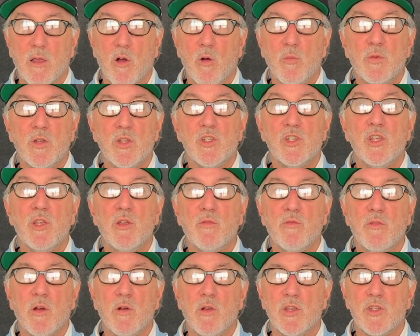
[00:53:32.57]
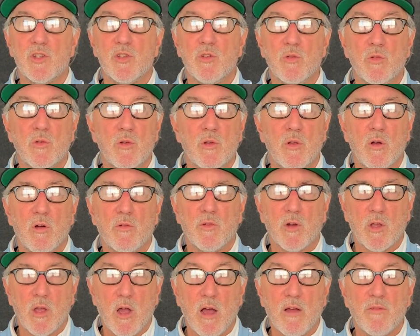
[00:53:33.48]
hope to see you very soon
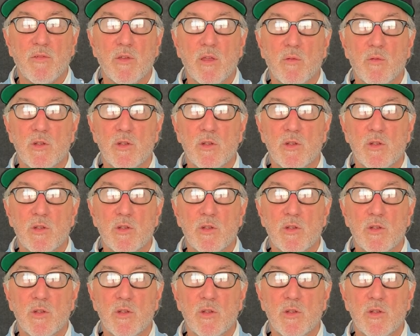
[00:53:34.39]
over coffee,